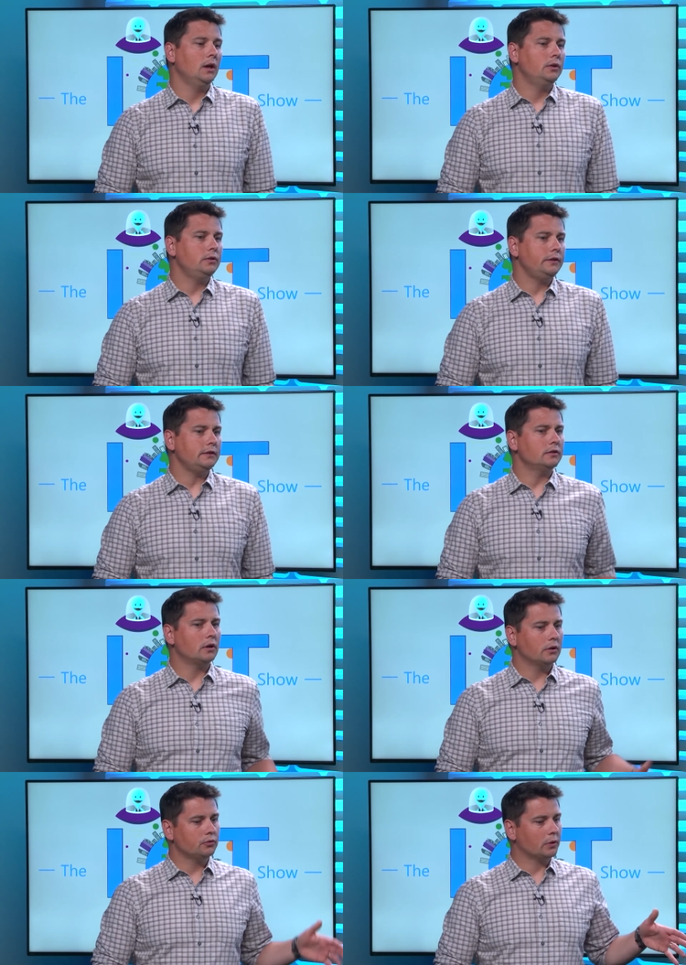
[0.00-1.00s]
Do you see
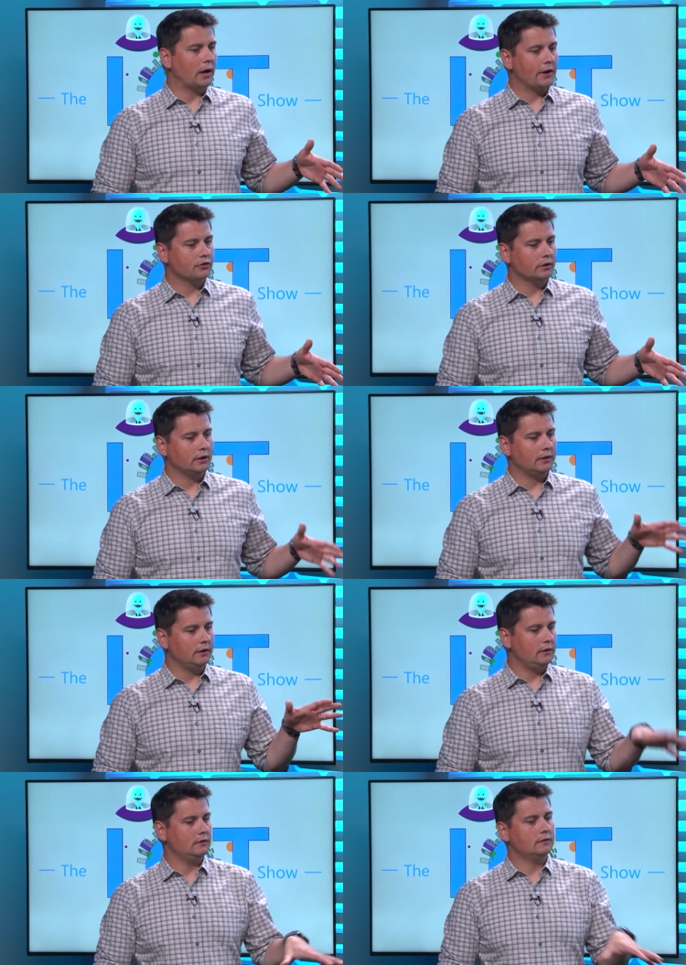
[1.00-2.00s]
scenarios where actually
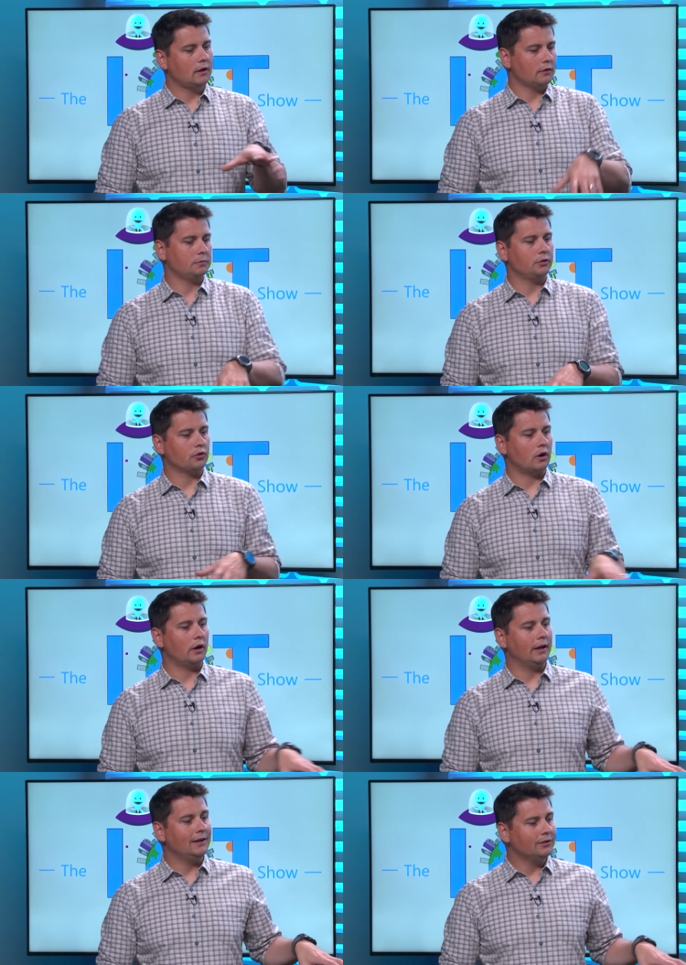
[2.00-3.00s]
these customers
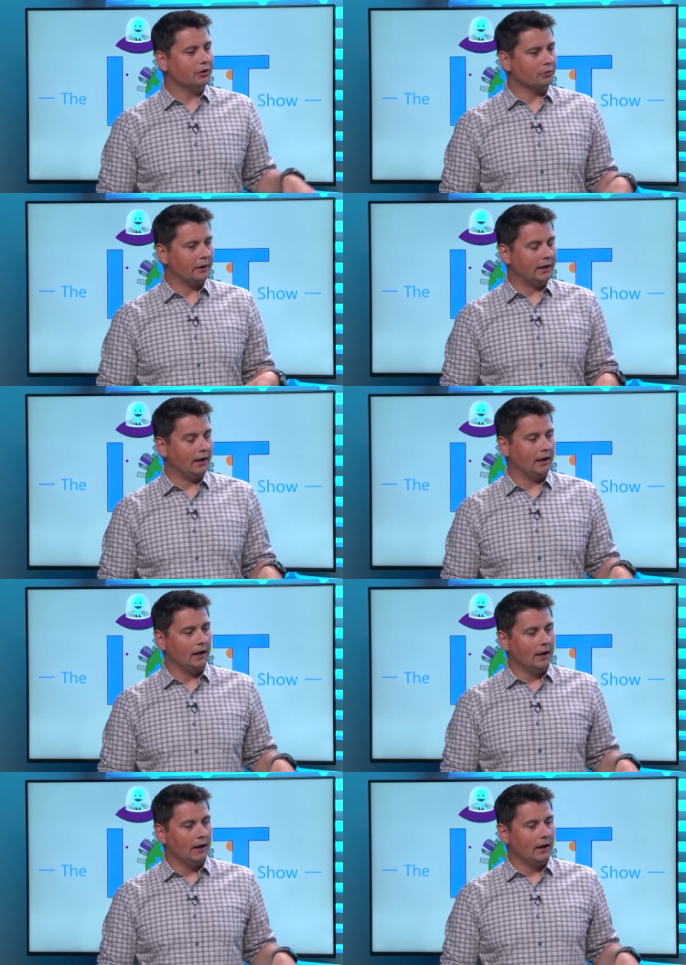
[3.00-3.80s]
are integrating,